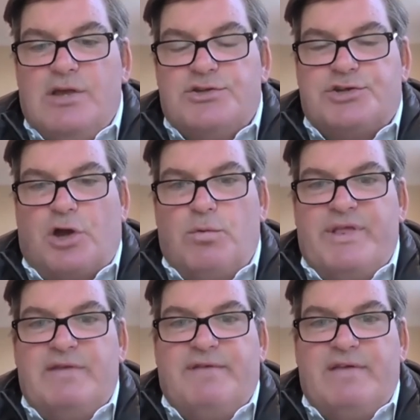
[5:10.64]
So
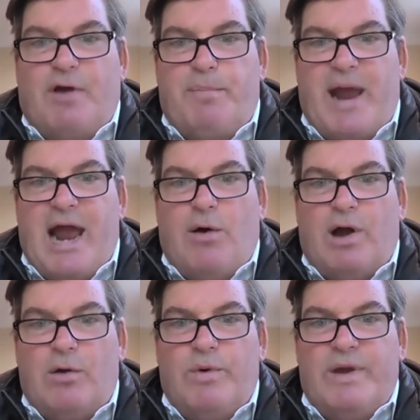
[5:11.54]
within
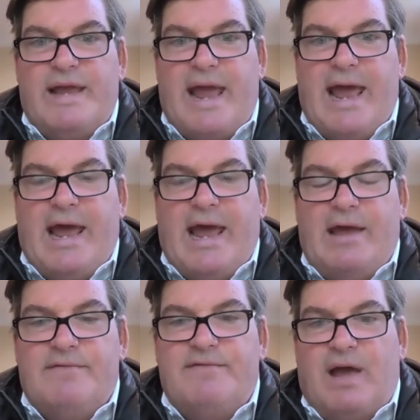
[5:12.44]
VivoPower, we have
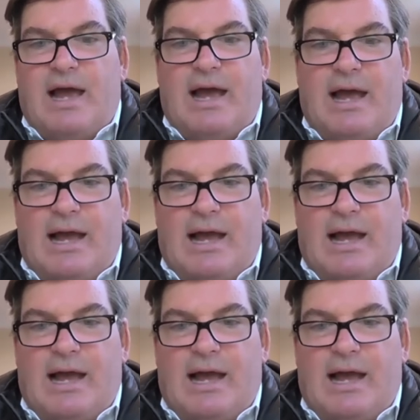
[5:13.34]
uh,